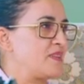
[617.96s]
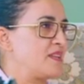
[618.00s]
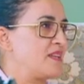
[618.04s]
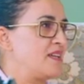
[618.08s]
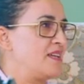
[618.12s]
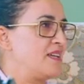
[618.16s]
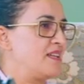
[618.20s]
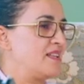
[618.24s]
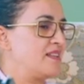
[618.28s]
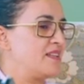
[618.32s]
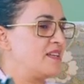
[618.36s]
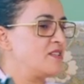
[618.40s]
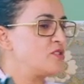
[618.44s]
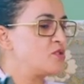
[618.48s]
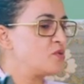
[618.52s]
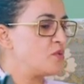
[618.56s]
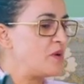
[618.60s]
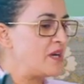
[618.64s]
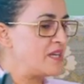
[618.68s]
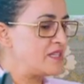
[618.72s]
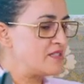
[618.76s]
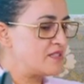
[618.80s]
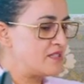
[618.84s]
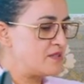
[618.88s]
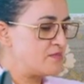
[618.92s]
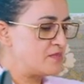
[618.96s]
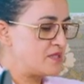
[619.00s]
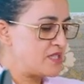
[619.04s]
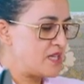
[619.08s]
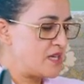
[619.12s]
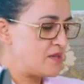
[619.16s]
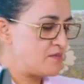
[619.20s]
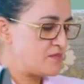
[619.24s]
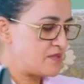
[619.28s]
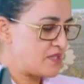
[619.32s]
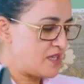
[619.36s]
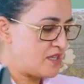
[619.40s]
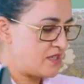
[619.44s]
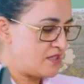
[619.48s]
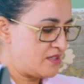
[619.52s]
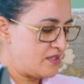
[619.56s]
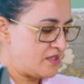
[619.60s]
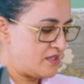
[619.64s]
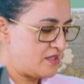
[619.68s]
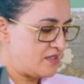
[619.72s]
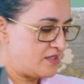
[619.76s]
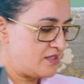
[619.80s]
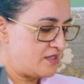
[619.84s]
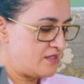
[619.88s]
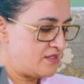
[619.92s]
And that's why sometimes
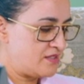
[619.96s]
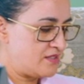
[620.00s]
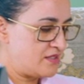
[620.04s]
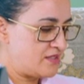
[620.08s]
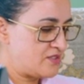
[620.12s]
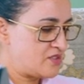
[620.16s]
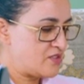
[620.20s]
I